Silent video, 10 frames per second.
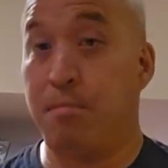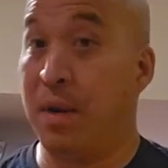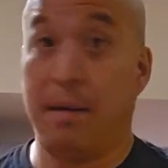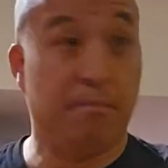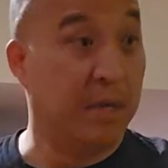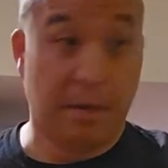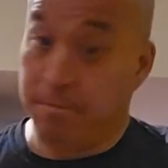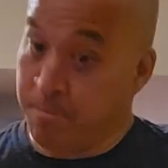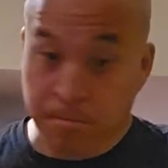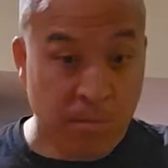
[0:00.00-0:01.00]
But I mean,
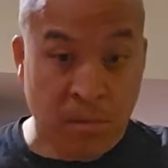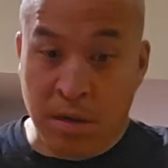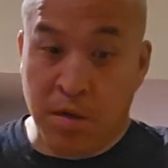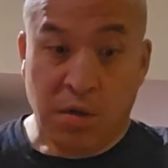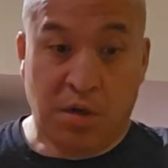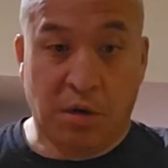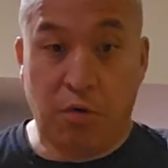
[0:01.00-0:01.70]
you know,